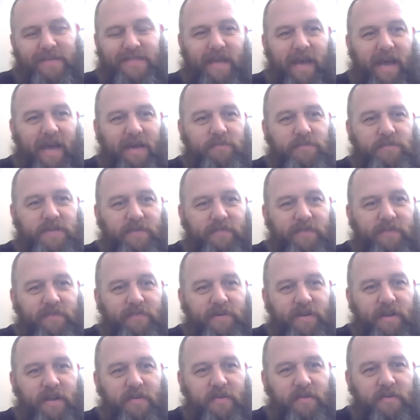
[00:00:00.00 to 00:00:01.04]
times I've ever
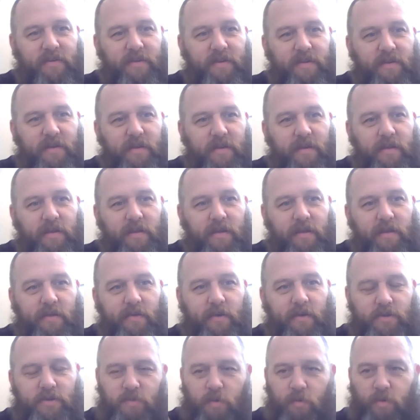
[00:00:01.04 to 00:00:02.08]
had,
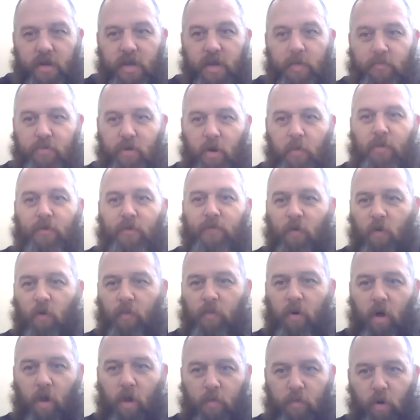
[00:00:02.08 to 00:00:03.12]
because we were in a proper
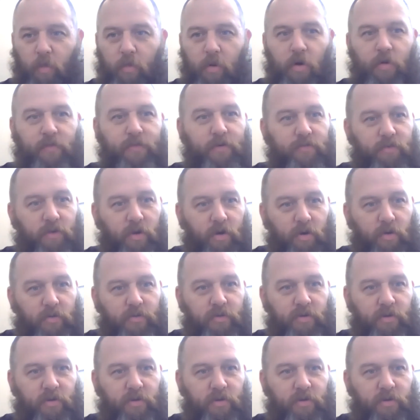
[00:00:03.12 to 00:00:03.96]
football pub over the road.